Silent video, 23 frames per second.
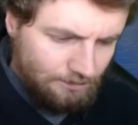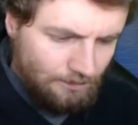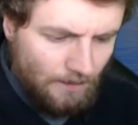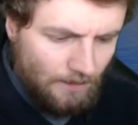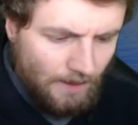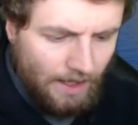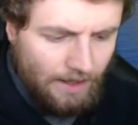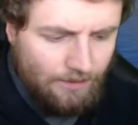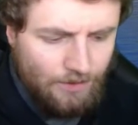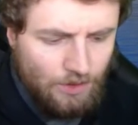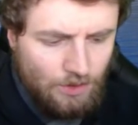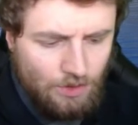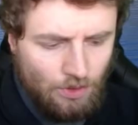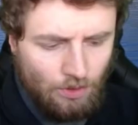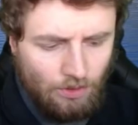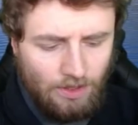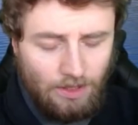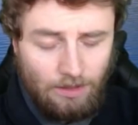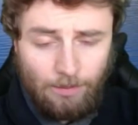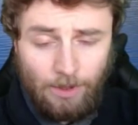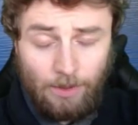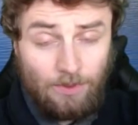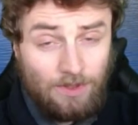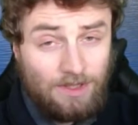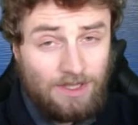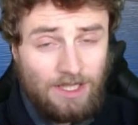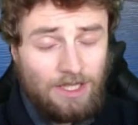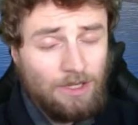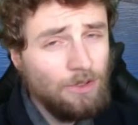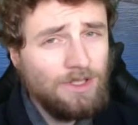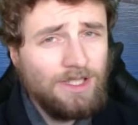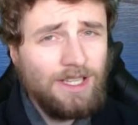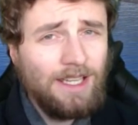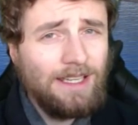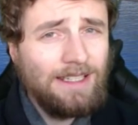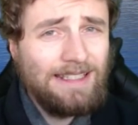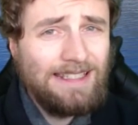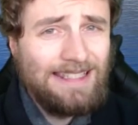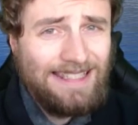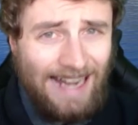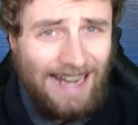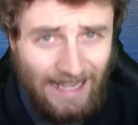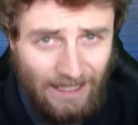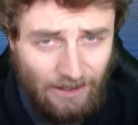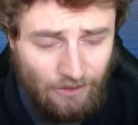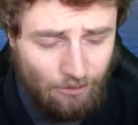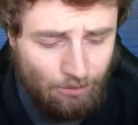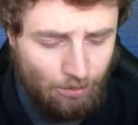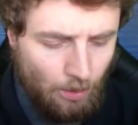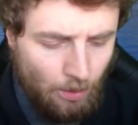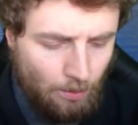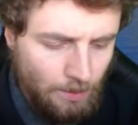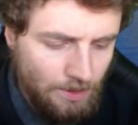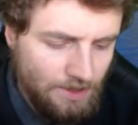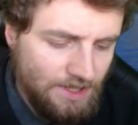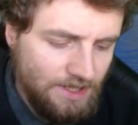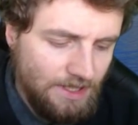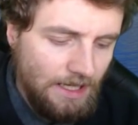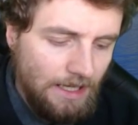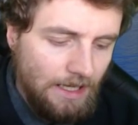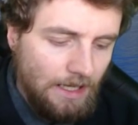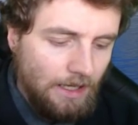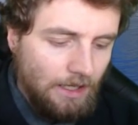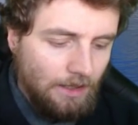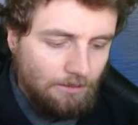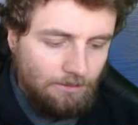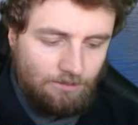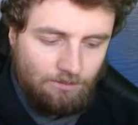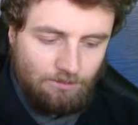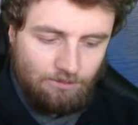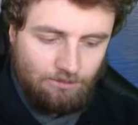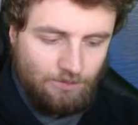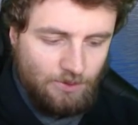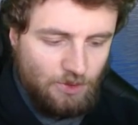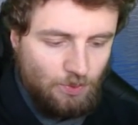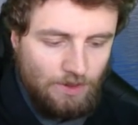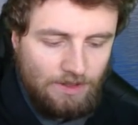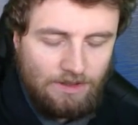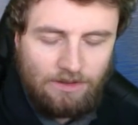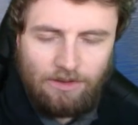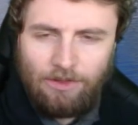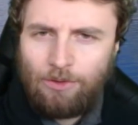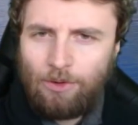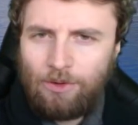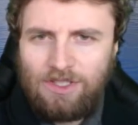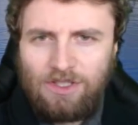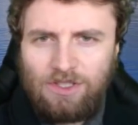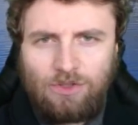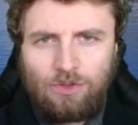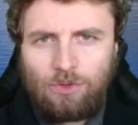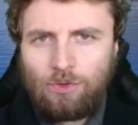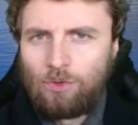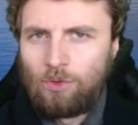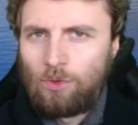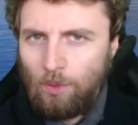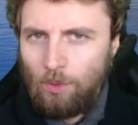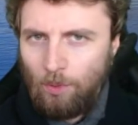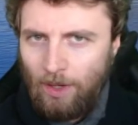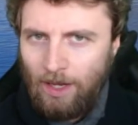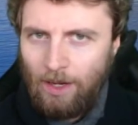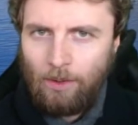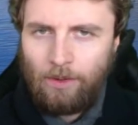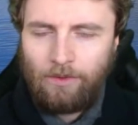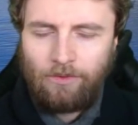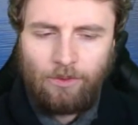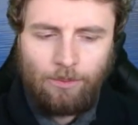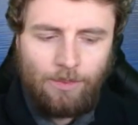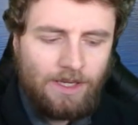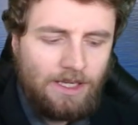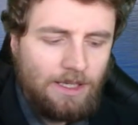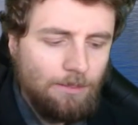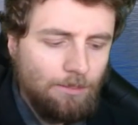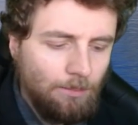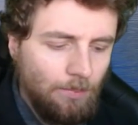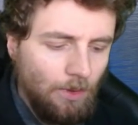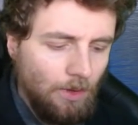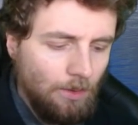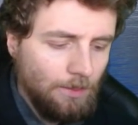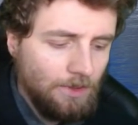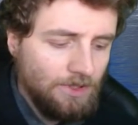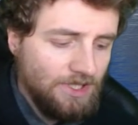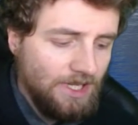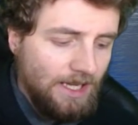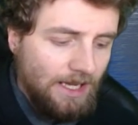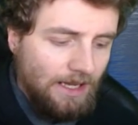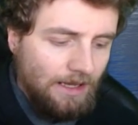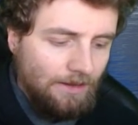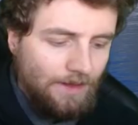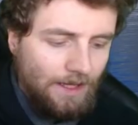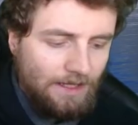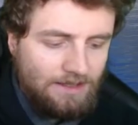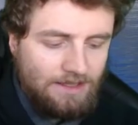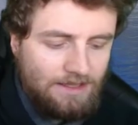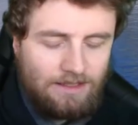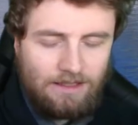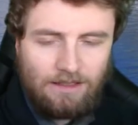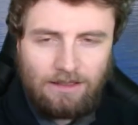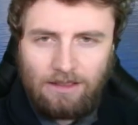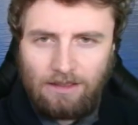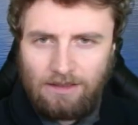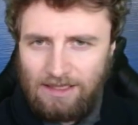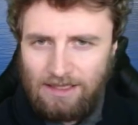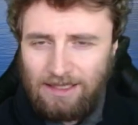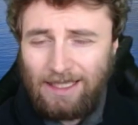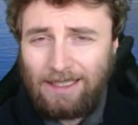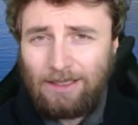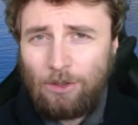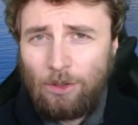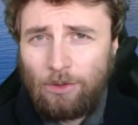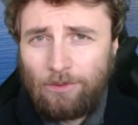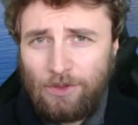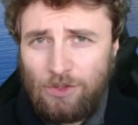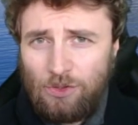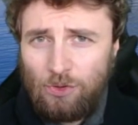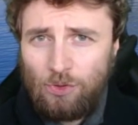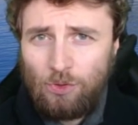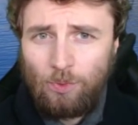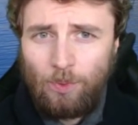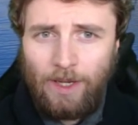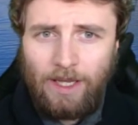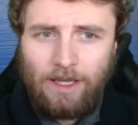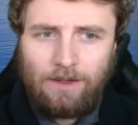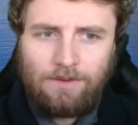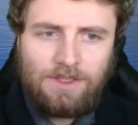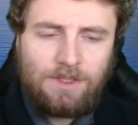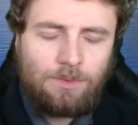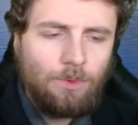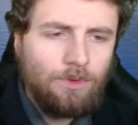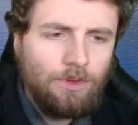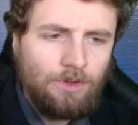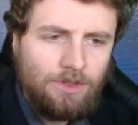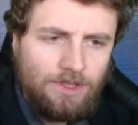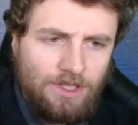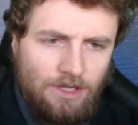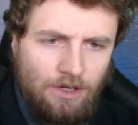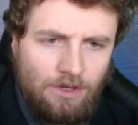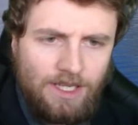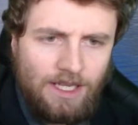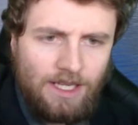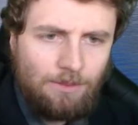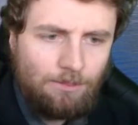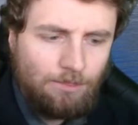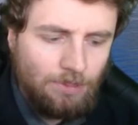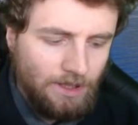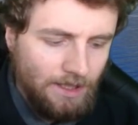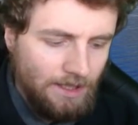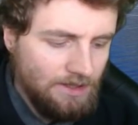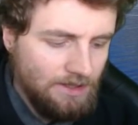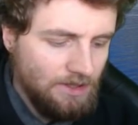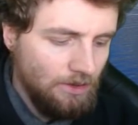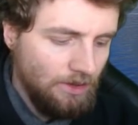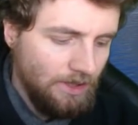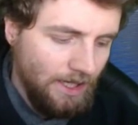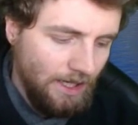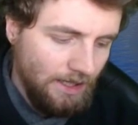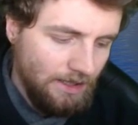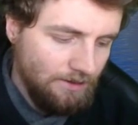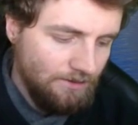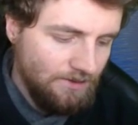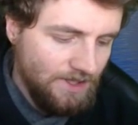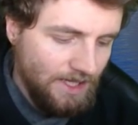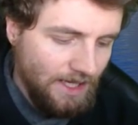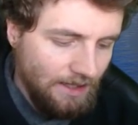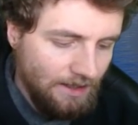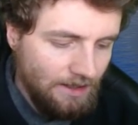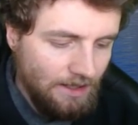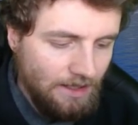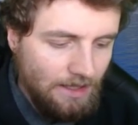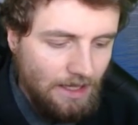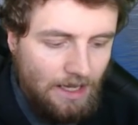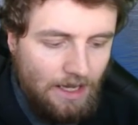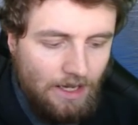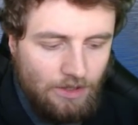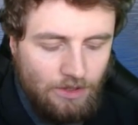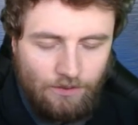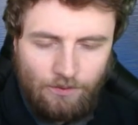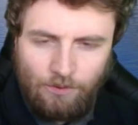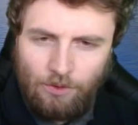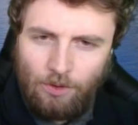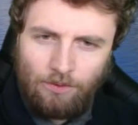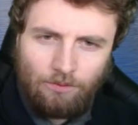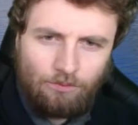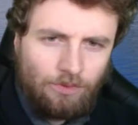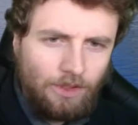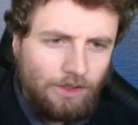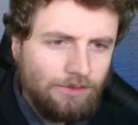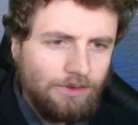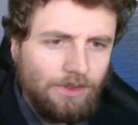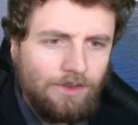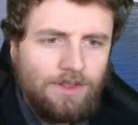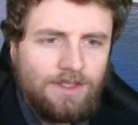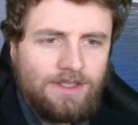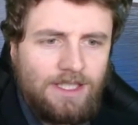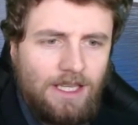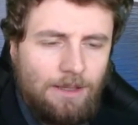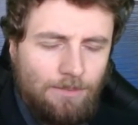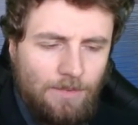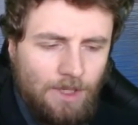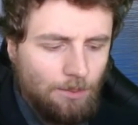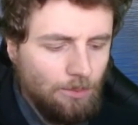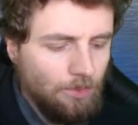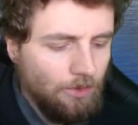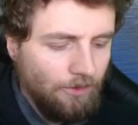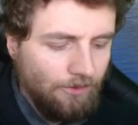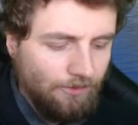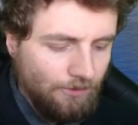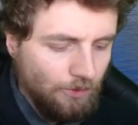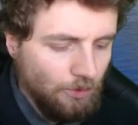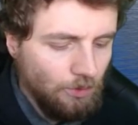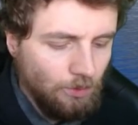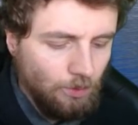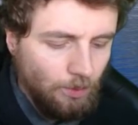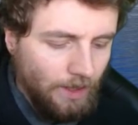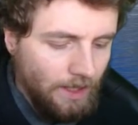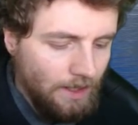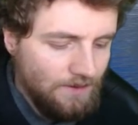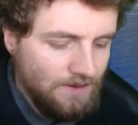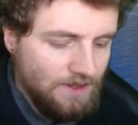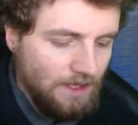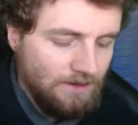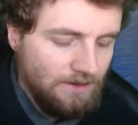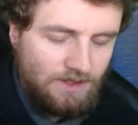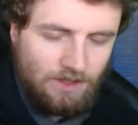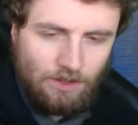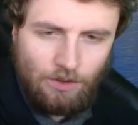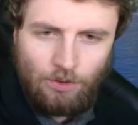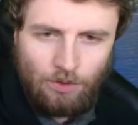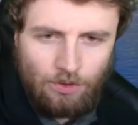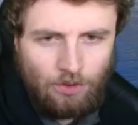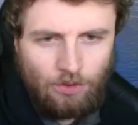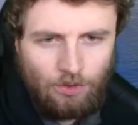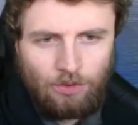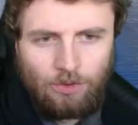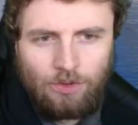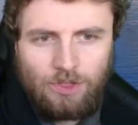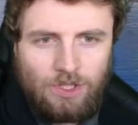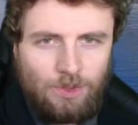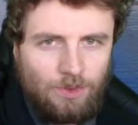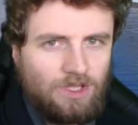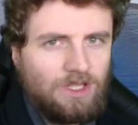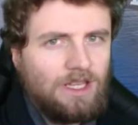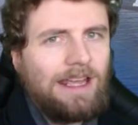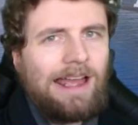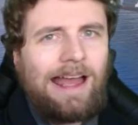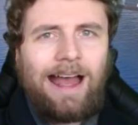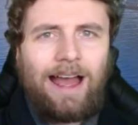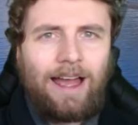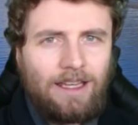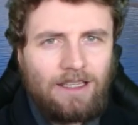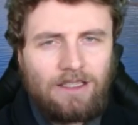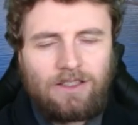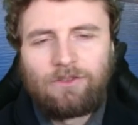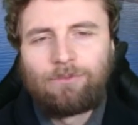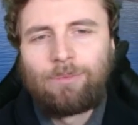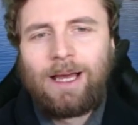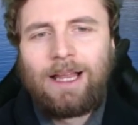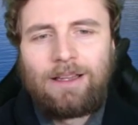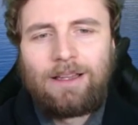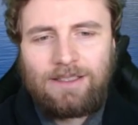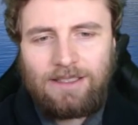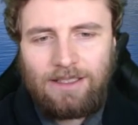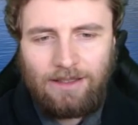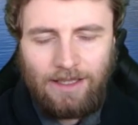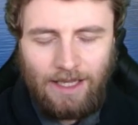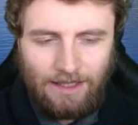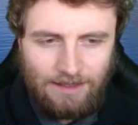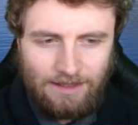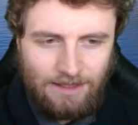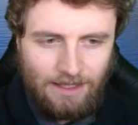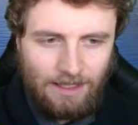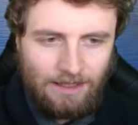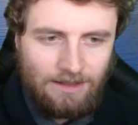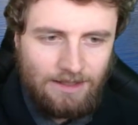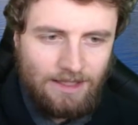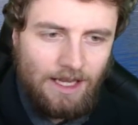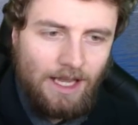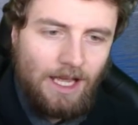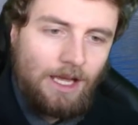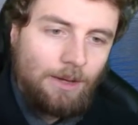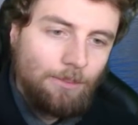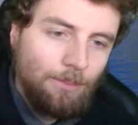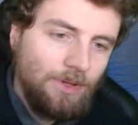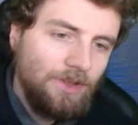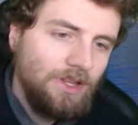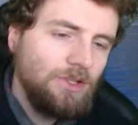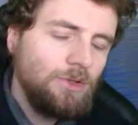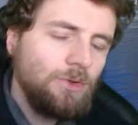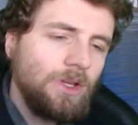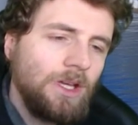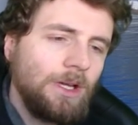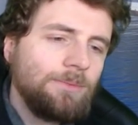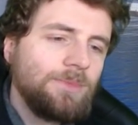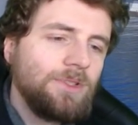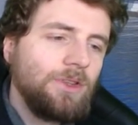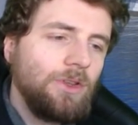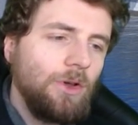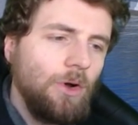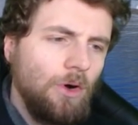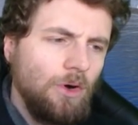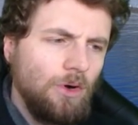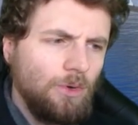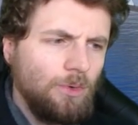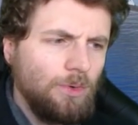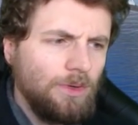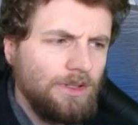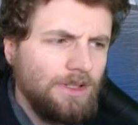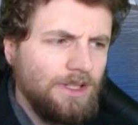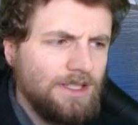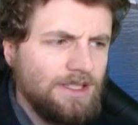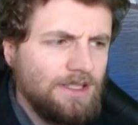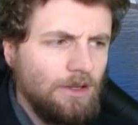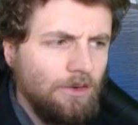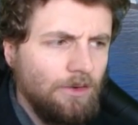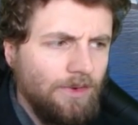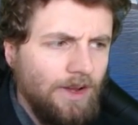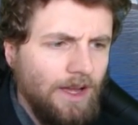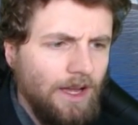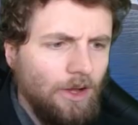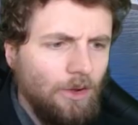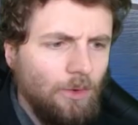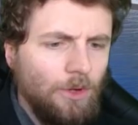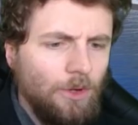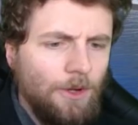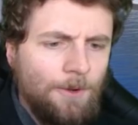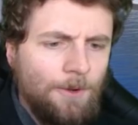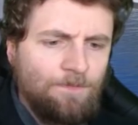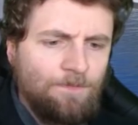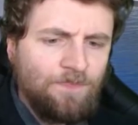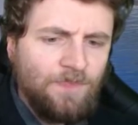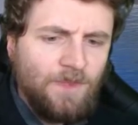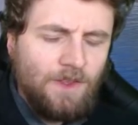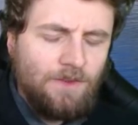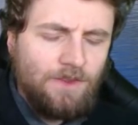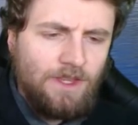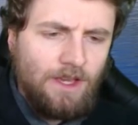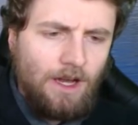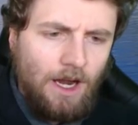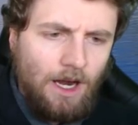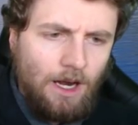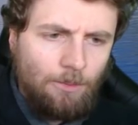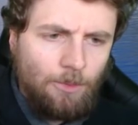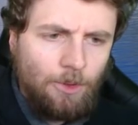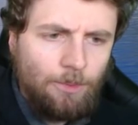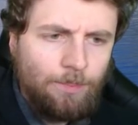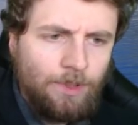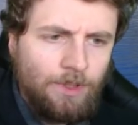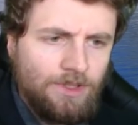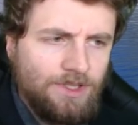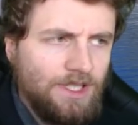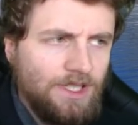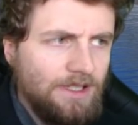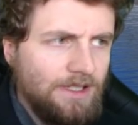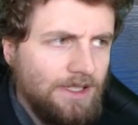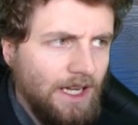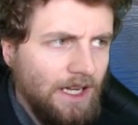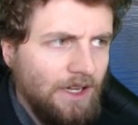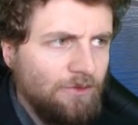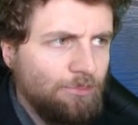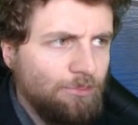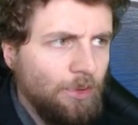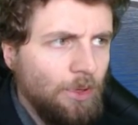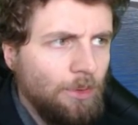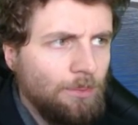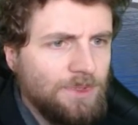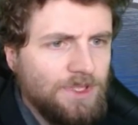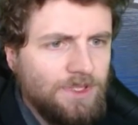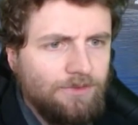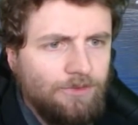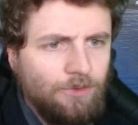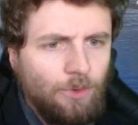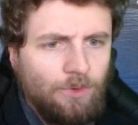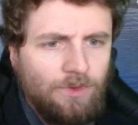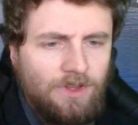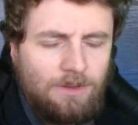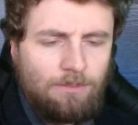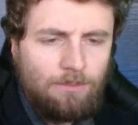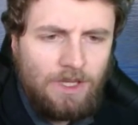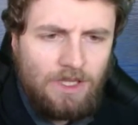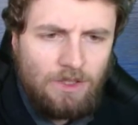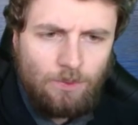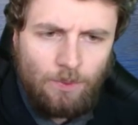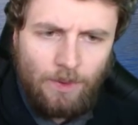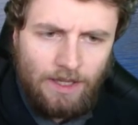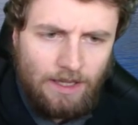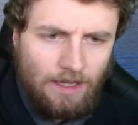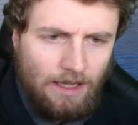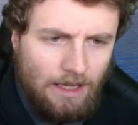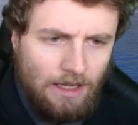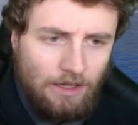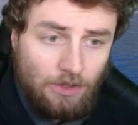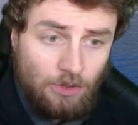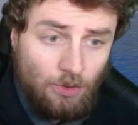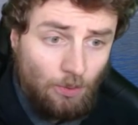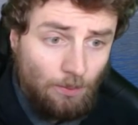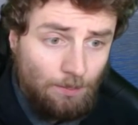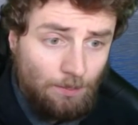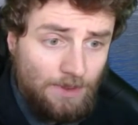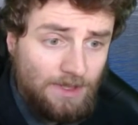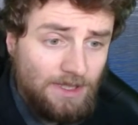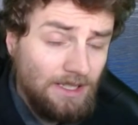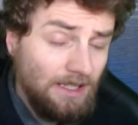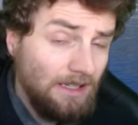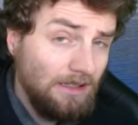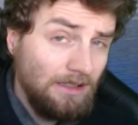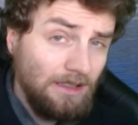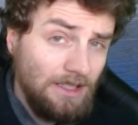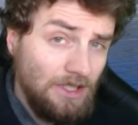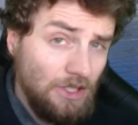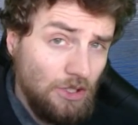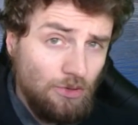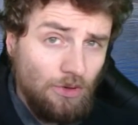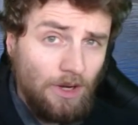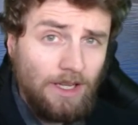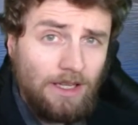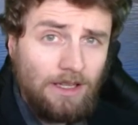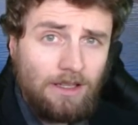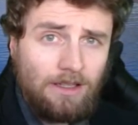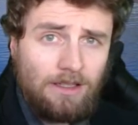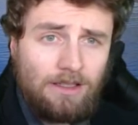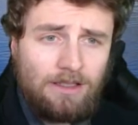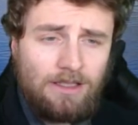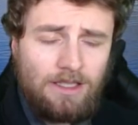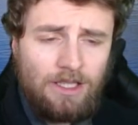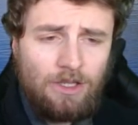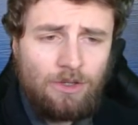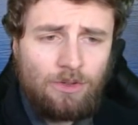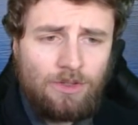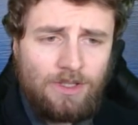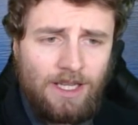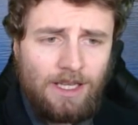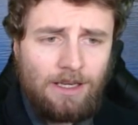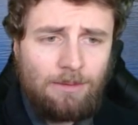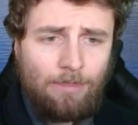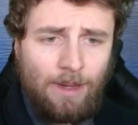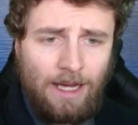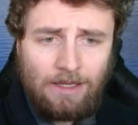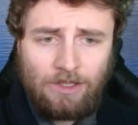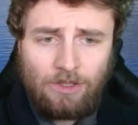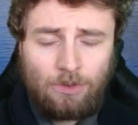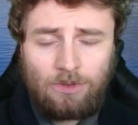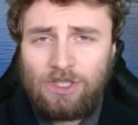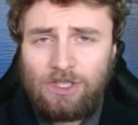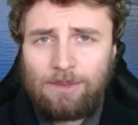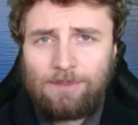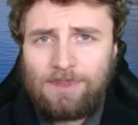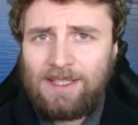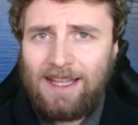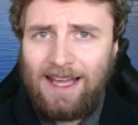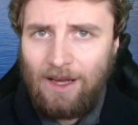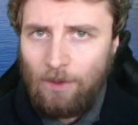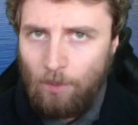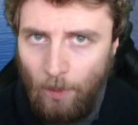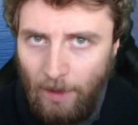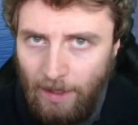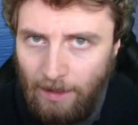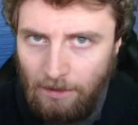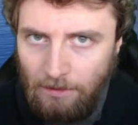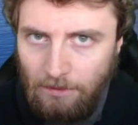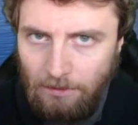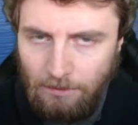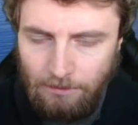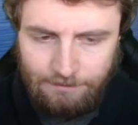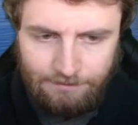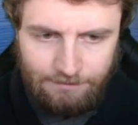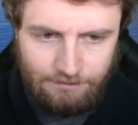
If you're talking about the tier 10 dive bombers, between 32 or however many bombers, that's slightly over 2 waves. Well, they're tier 10 planes, they're kind of tanky. You've got roughly the same number of full waves as the Hakuryu, so it's kind of balanced in that sense. But then you come to the awkwardness of how the armor-piercing dive bombs for the Midway don't particularly strike tier 10 battleships that well.